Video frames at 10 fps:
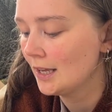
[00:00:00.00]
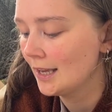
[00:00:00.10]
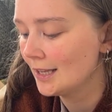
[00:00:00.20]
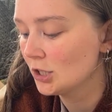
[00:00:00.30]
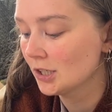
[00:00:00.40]

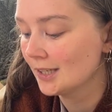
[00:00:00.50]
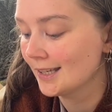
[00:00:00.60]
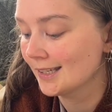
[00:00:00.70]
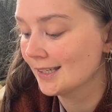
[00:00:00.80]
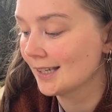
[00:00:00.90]
it just says
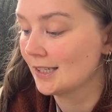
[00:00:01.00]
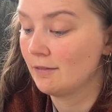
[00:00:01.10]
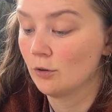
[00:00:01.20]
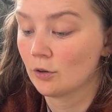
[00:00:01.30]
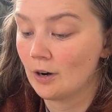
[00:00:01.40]
it's
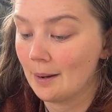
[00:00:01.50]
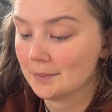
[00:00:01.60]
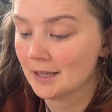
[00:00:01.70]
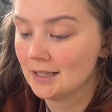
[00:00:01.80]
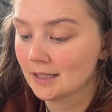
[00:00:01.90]
64
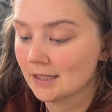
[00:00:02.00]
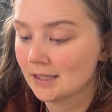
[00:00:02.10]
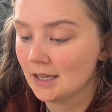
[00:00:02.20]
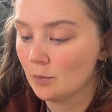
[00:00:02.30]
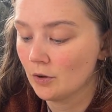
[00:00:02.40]
grams. It doesn't
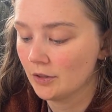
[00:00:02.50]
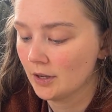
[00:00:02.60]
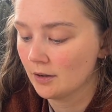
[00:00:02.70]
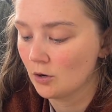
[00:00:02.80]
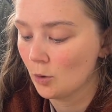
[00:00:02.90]
say what
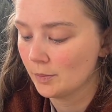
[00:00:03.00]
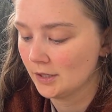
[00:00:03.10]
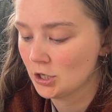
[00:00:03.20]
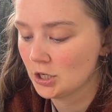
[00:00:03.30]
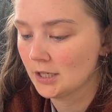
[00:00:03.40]
the
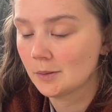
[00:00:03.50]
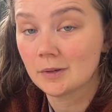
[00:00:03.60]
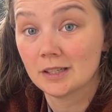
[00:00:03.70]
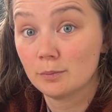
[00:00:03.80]
composition is, but it's